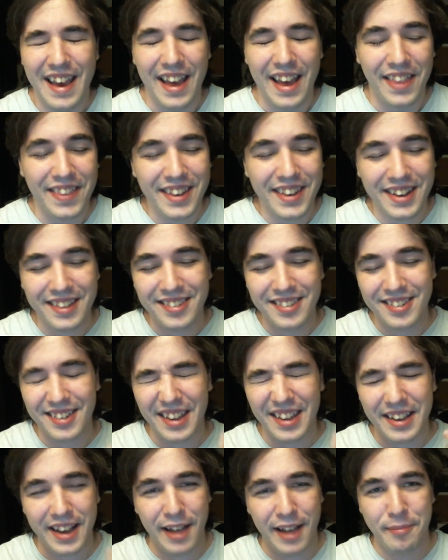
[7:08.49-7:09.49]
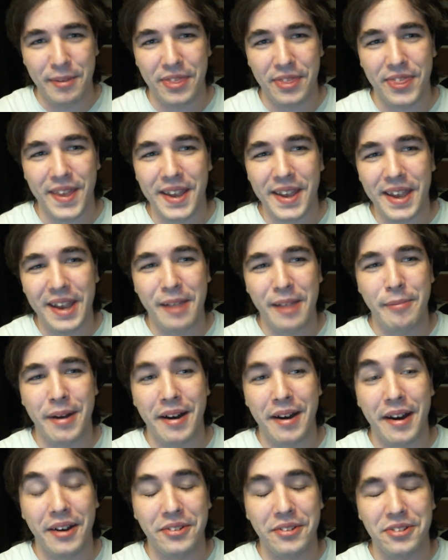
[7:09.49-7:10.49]
And then it, it got me thinking
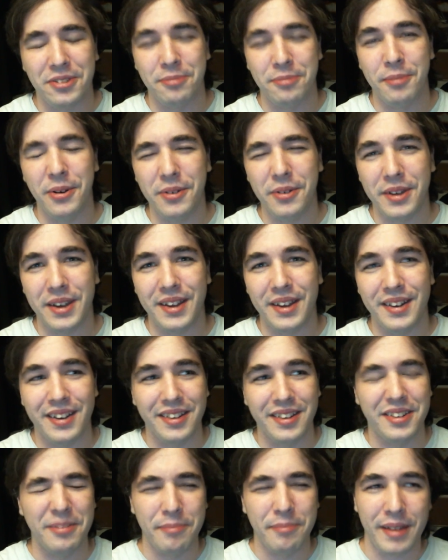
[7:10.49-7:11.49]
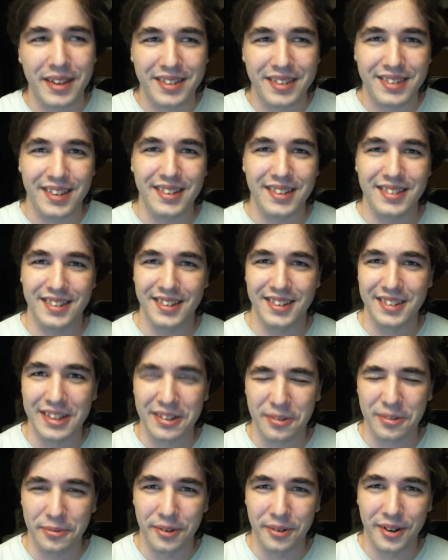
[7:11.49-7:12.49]
about how smoking doesn't make sense in
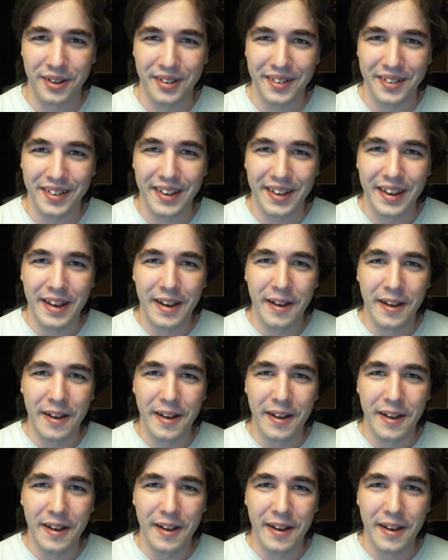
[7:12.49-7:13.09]
this world